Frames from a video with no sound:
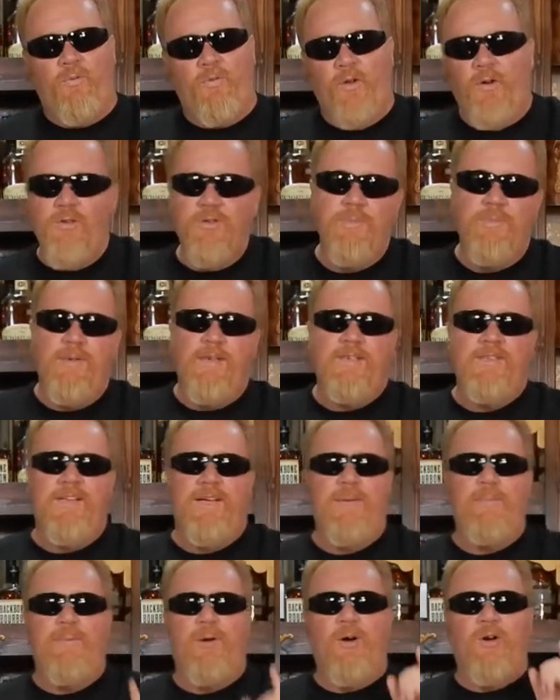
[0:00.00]
Those mixed
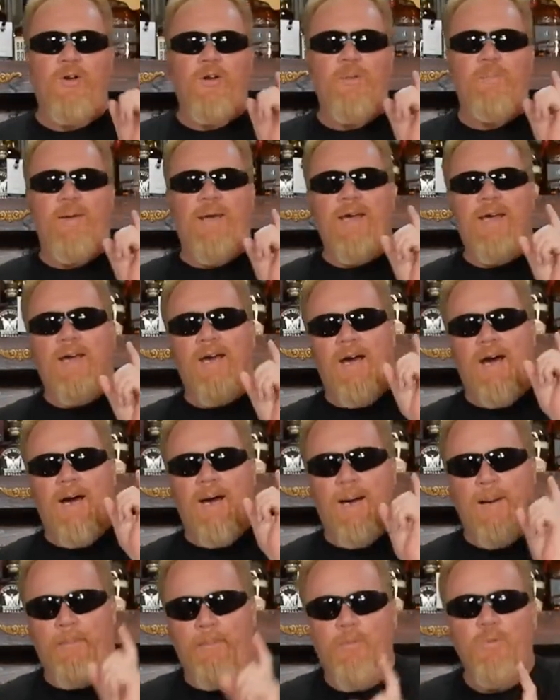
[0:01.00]
up are going to make
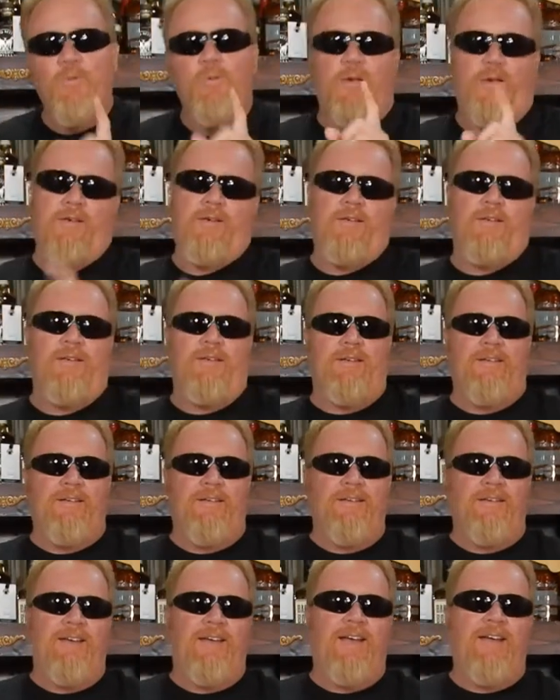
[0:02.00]
a Bulldog.
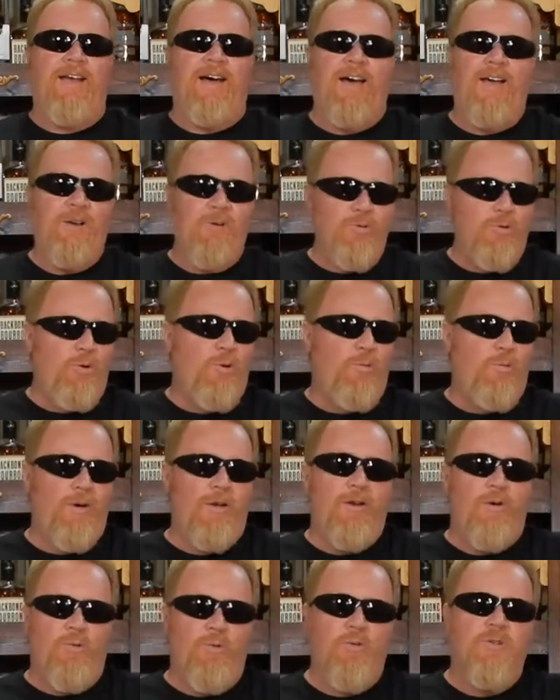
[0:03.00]
And I don't know
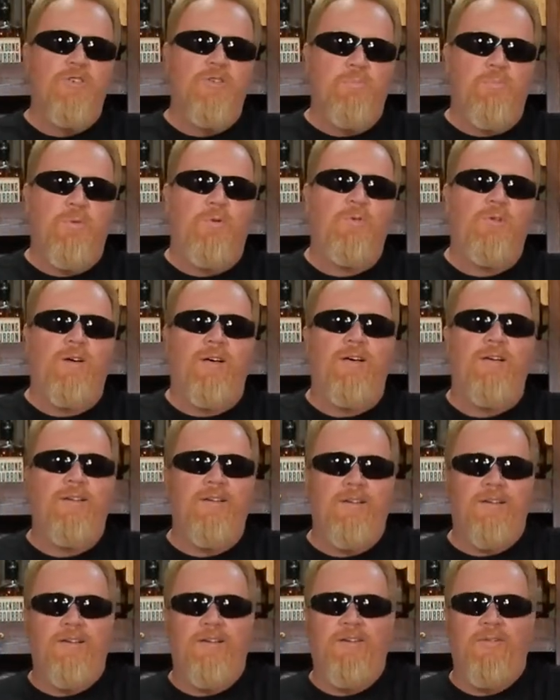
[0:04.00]
what orange
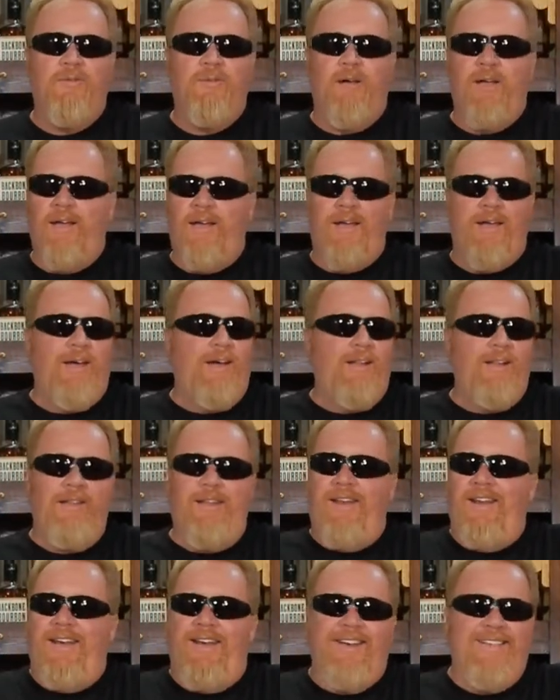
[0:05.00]
Bulldog, how
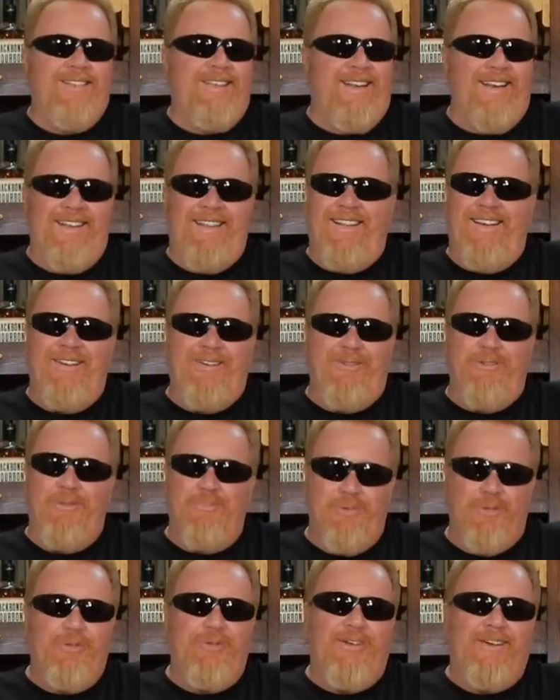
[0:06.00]
that has anything to do
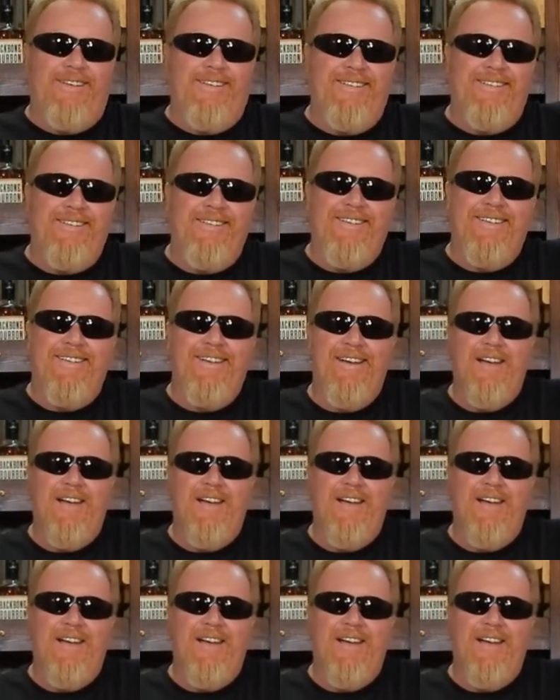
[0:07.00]
with Bulldog.